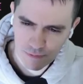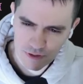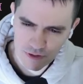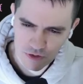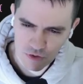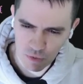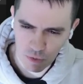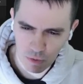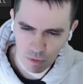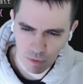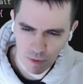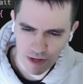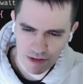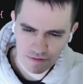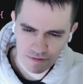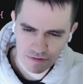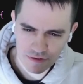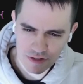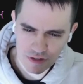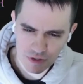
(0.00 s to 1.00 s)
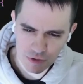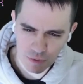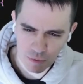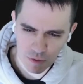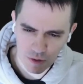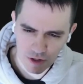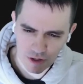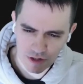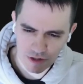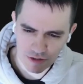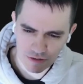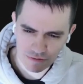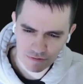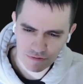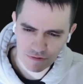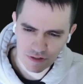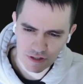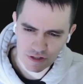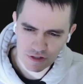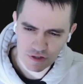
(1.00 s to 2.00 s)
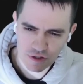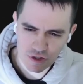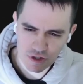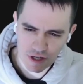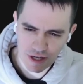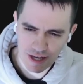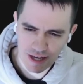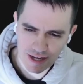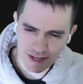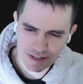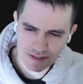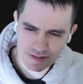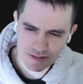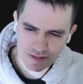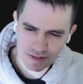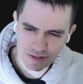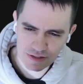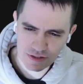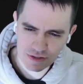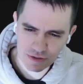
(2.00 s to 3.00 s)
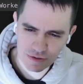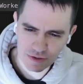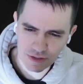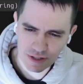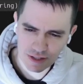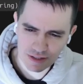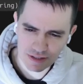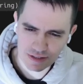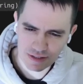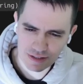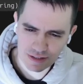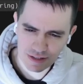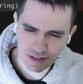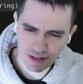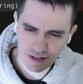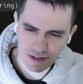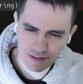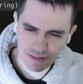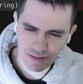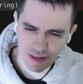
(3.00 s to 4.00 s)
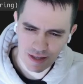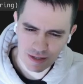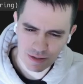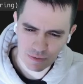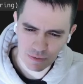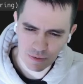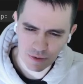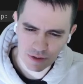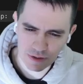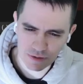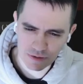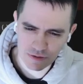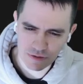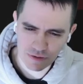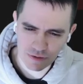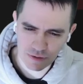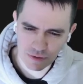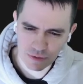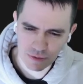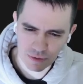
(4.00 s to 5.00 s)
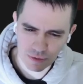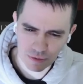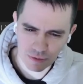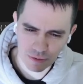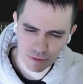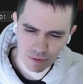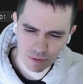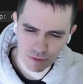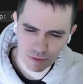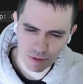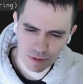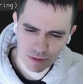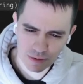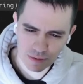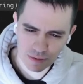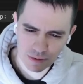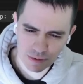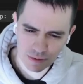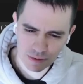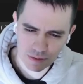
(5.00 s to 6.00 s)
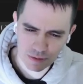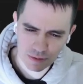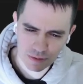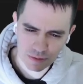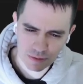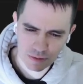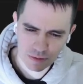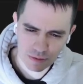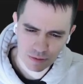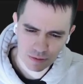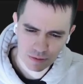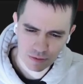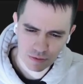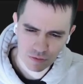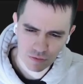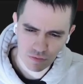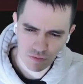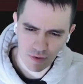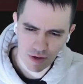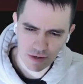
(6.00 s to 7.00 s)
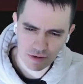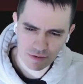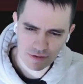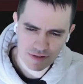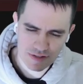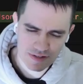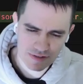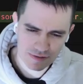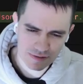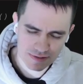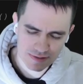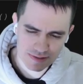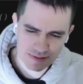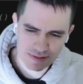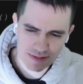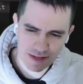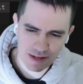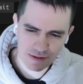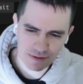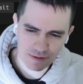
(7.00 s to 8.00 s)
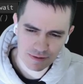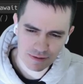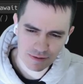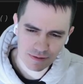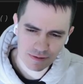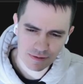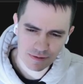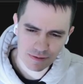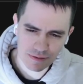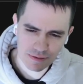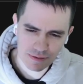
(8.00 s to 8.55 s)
we'll wait for this worker to finish executing, and then we'll do render until settled.